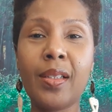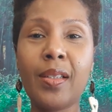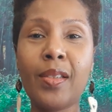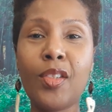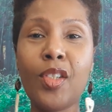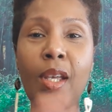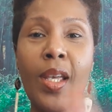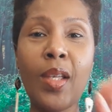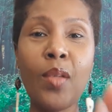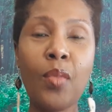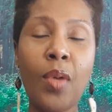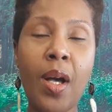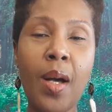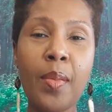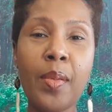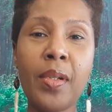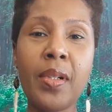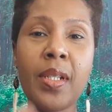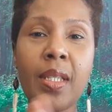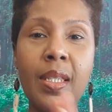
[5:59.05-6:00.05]
Jane
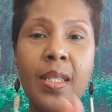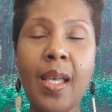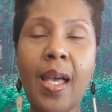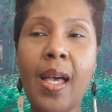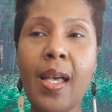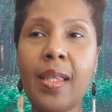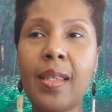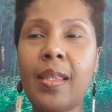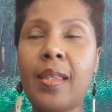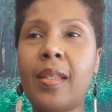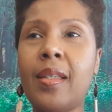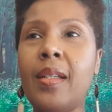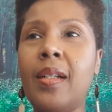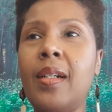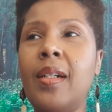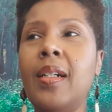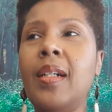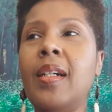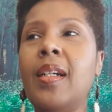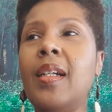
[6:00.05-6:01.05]
Roberts Seth
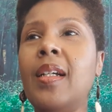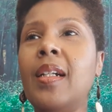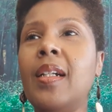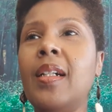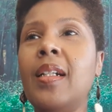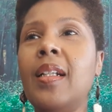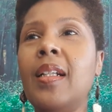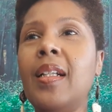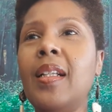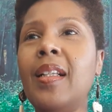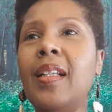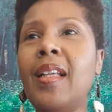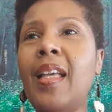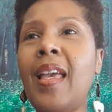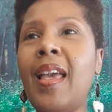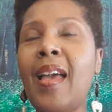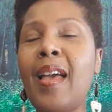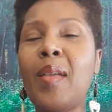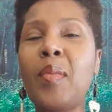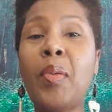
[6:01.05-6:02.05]

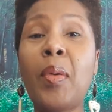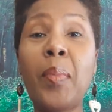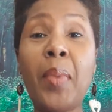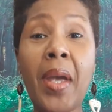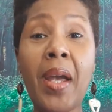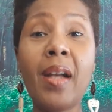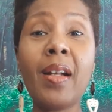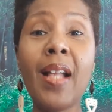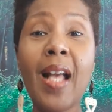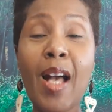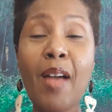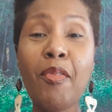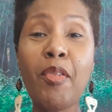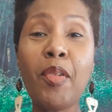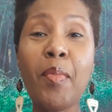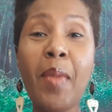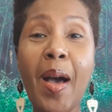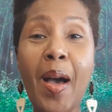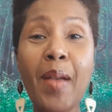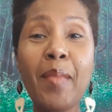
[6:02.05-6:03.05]
and prepare to have your
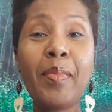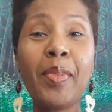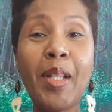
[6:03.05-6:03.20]
mind